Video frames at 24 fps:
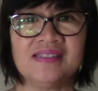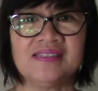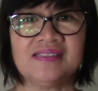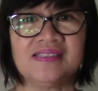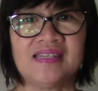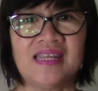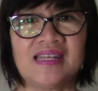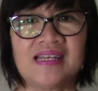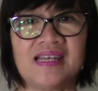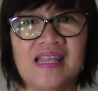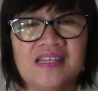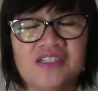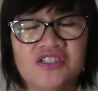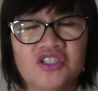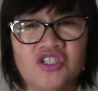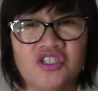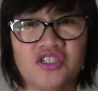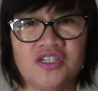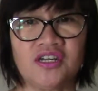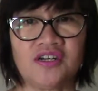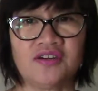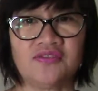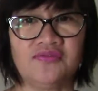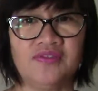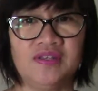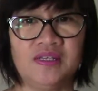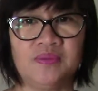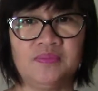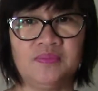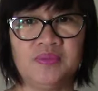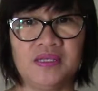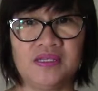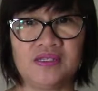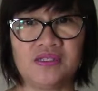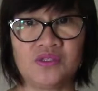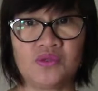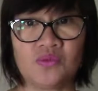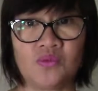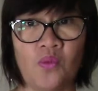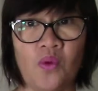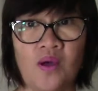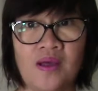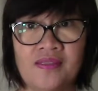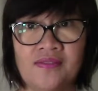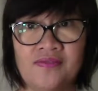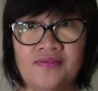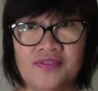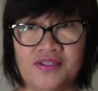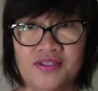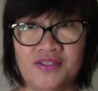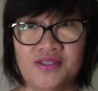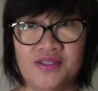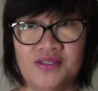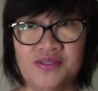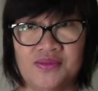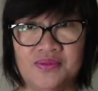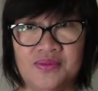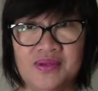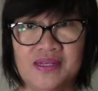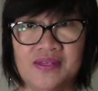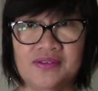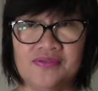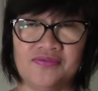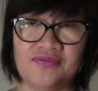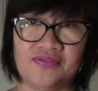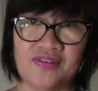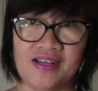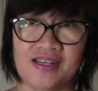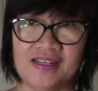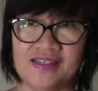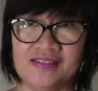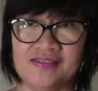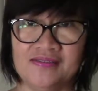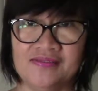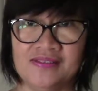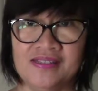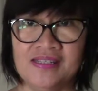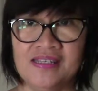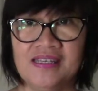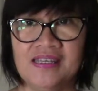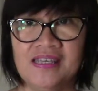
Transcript: Today I'd like to share Philippians 1 verses 3 to 5.